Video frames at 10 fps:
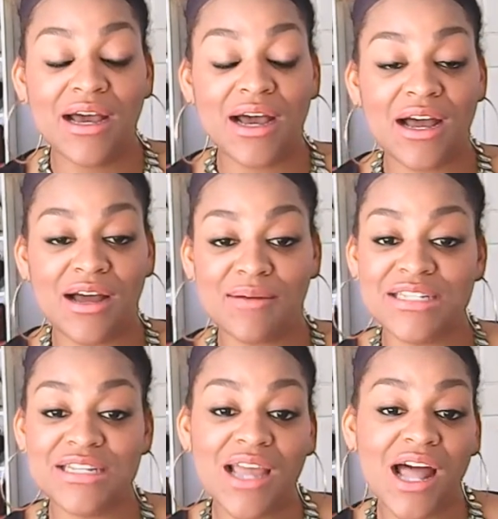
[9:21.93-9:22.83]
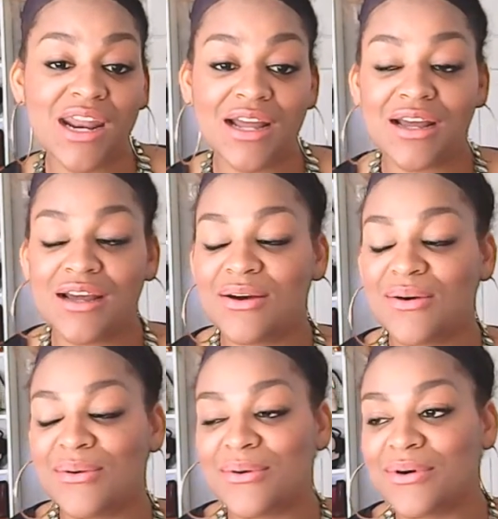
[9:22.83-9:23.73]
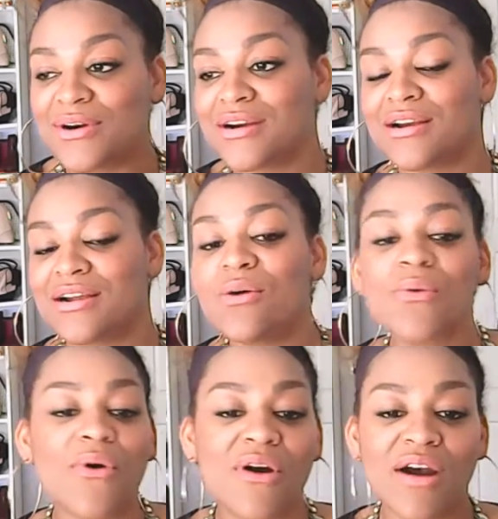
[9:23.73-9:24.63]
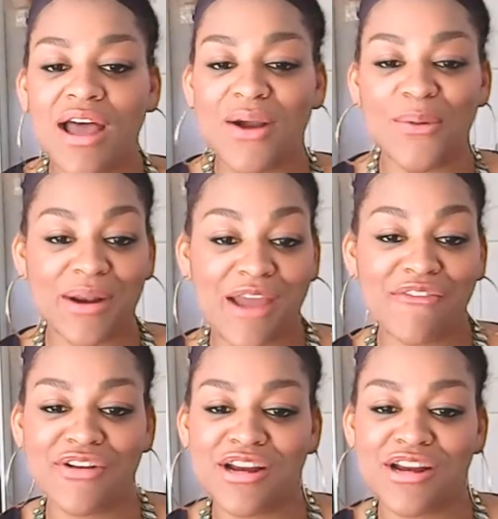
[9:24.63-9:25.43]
Tiana or Aurora or whatever,